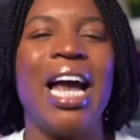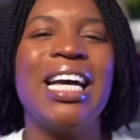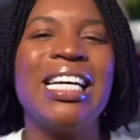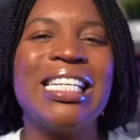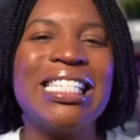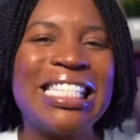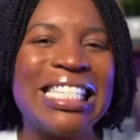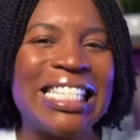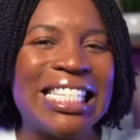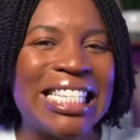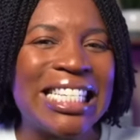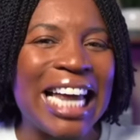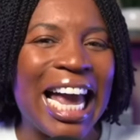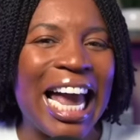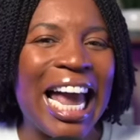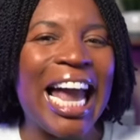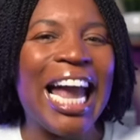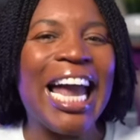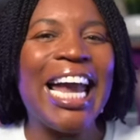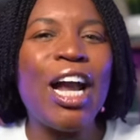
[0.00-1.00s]

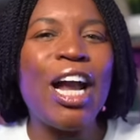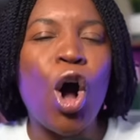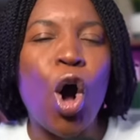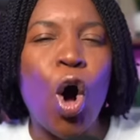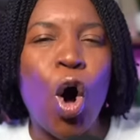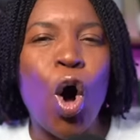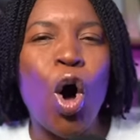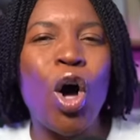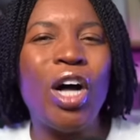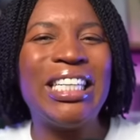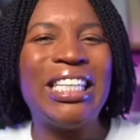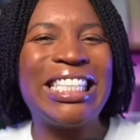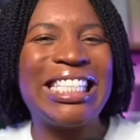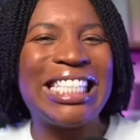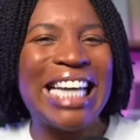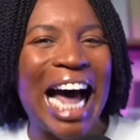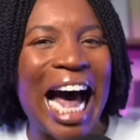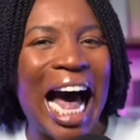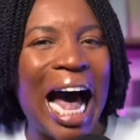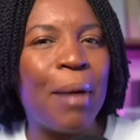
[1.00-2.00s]
Stay on
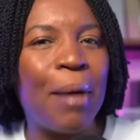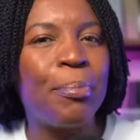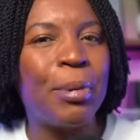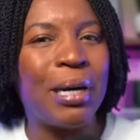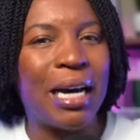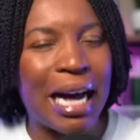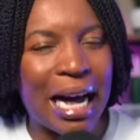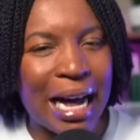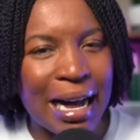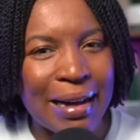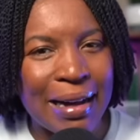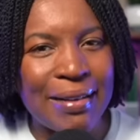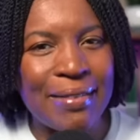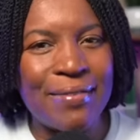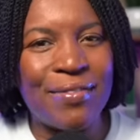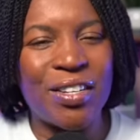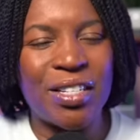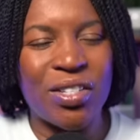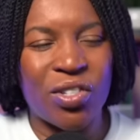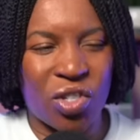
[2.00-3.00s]
top
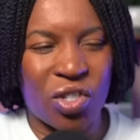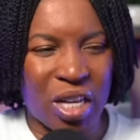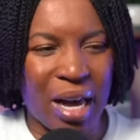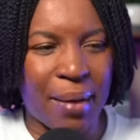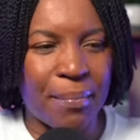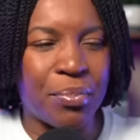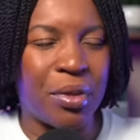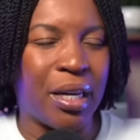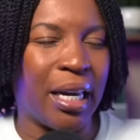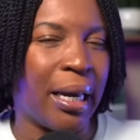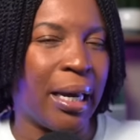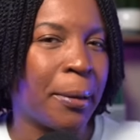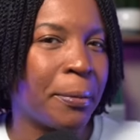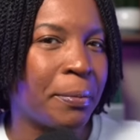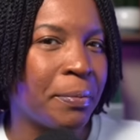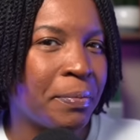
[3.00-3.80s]
of something.